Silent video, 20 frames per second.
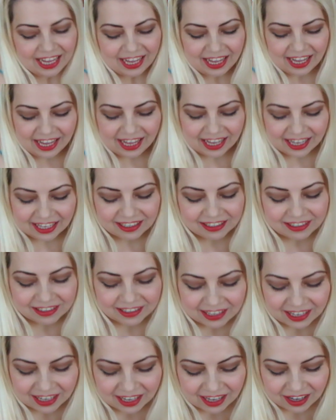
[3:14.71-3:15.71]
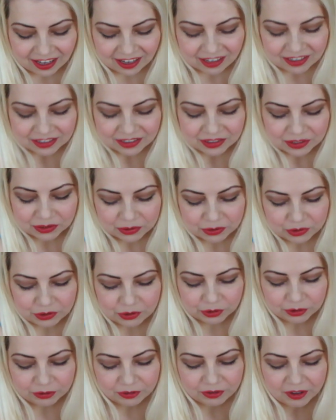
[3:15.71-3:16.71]
And
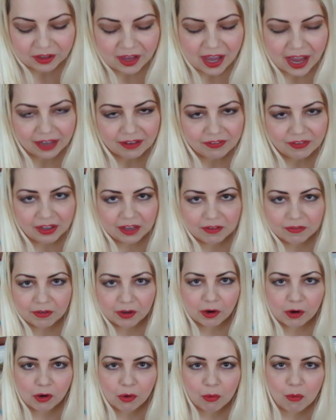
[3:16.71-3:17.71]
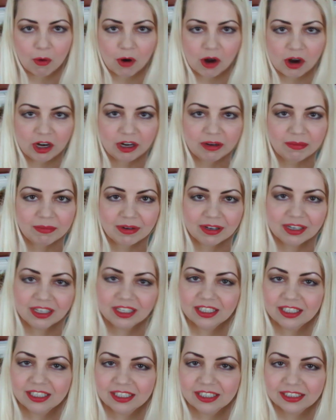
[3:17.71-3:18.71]
do you feel like they're very
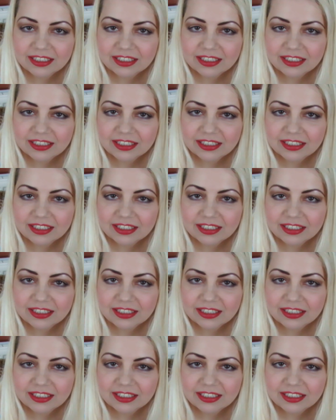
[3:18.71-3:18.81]
warm?